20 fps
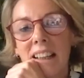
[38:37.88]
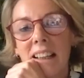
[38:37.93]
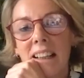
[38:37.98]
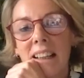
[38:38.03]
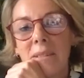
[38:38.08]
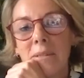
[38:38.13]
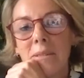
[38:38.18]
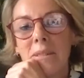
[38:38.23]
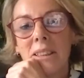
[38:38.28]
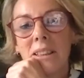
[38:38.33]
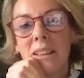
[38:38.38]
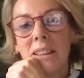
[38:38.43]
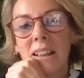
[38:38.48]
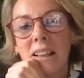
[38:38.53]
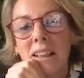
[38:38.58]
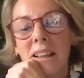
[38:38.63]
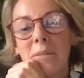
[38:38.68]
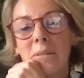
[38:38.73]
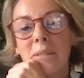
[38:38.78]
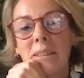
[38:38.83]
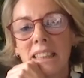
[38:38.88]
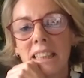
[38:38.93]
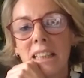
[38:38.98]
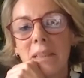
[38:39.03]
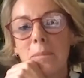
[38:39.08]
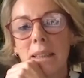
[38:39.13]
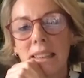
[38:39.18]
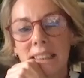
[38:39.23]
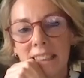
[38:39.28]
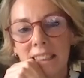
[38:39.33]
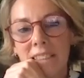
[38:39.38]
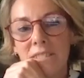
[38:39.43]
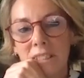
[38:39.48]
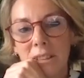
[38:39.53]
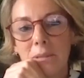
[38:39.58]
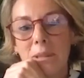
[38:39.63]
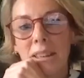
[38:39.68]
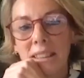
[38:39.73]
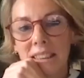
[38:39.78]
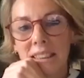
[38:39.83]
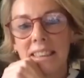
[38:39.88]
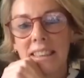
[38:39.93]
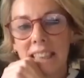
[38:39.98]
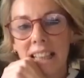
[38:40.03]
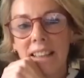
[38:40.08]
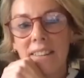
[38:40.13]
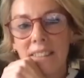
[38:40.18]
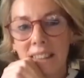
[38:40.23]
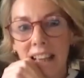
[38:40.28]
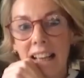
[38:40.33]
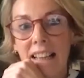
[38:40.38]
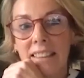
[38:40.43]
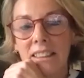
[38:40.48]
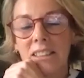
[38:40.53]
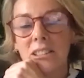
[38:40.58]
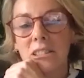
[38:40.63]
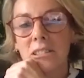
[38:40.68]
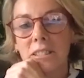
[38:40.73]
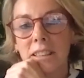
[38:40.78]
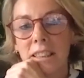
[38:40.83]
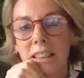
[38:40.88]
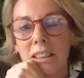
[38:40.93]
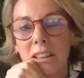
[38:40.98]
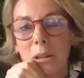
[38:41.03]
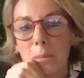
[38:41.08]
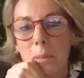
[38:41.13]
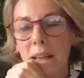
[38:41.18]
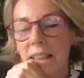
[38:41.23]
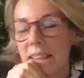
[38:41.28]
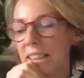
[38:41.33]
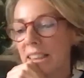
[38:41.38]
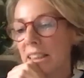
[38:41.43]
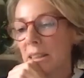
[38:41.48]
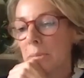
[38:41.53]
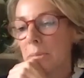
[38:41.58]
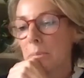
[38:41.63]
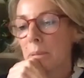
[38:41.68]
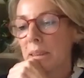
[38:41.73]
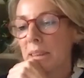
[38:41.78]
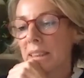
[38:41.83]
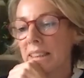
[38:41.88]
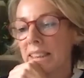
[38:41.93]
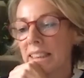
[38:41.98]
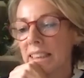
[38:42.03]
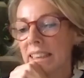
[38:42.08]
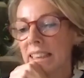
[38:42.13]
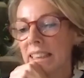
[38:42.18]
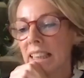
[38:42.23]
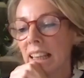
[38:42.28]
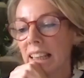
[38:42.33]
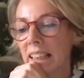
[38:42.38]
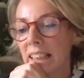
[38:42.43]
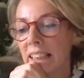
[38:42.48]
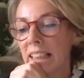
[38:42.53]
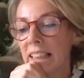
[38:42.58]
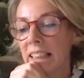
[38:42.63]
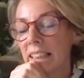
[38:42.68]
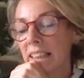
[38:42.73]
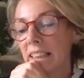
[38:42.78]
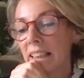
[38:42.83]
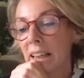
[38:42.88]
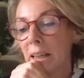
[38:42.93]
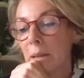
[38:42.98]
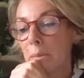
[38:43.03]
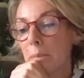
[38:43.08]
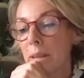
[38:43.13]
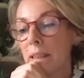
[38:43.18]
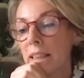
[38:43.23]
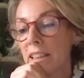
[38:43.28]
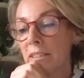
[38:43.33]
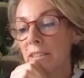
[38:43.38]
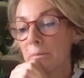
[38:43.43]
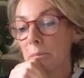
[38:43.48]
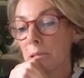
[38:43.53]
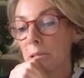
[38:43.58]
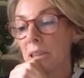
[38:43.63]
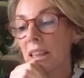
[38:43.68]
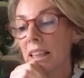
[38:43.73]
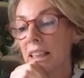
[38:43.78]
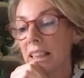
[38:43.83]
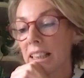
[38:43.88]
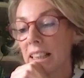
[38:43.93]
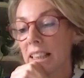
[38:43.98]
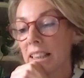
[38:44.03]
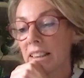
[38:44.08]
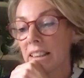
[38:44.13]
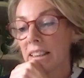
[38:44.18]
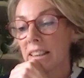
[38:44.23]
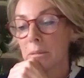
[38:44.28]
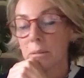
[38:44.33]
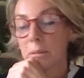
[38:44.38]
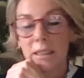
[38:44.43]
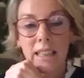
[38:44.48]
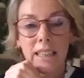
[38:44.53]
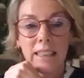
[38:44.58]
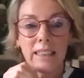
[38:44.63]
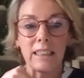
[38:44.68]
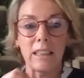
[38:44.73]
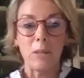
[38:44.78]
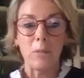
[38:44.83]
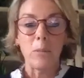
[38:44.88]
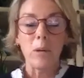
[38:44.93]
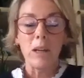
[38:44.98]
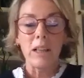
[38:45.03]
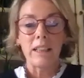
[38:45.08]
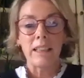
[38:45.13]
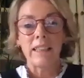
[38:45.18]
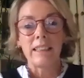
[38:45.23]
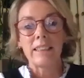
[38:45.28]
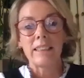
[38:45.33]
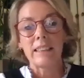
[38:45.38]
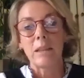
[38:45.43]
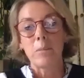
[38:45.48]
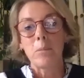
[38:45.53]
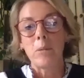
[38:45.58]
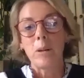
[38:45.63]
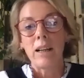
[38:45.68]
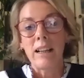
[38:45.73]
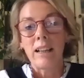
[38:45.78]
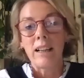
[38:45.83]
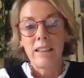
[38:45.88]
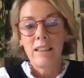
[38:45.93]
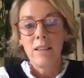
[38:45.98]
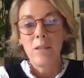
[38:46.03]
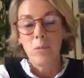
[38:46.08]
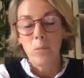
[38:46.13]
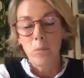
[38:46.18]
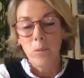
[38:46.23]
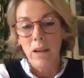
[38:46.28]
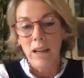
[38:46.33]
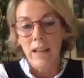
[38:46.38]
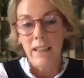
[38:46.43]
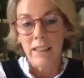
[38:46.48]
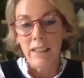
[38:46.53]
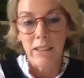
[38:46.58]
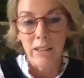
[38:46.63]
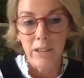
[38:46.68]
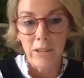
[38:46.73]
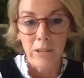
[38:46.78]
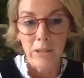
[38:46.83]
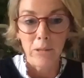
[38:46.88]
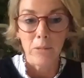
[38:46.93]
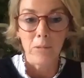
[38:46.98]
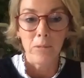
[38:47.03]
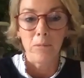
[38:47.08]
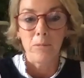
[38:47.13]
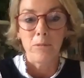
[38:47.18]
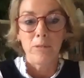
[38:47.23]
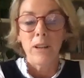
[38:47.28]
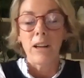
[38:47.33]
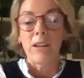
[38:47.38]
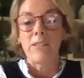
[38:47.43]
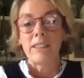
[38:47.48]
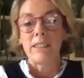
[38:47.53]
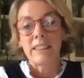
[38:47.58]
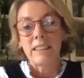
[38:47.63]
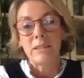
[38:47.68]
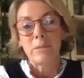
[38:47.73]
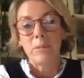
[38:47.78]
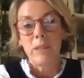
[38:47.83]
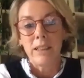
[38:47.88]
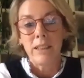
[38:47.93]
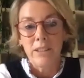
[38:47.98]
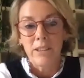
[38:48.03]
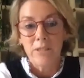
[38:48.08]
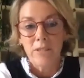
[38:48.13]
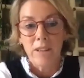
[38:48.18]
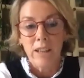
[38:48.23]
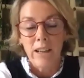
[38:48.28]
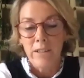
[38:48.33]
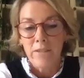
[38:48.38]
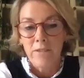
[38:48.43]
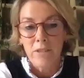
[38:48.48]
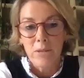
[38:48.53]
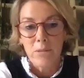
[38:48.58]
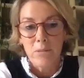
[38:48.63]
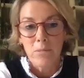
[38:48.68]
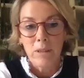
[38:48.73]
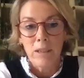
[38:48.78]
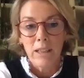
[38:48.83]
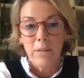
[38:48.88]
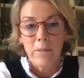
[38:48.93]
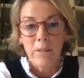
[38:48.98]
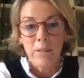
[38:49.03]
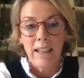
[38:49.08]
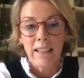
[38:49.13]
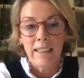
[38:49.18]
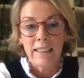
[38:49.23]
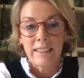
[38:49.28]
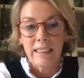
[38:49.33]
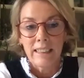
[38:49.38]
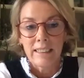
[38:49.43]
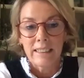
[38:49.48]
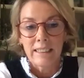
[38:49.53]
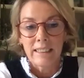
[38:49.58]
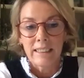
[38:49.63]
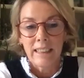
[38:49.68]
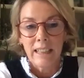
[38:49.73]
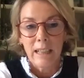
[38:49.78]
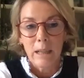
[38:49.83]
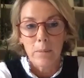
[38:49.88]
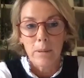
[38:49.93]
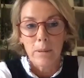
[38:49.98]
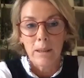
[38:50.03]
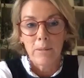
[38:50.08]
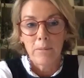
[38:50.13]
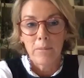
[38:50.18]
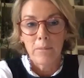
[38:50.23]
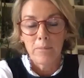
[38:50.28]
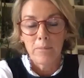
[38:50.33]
I would tell myself to understand that story a lot better, because it's likely, I believe, more likely that you would end up working somewhere where you flourished, where you thrived, where you were energetic and happy.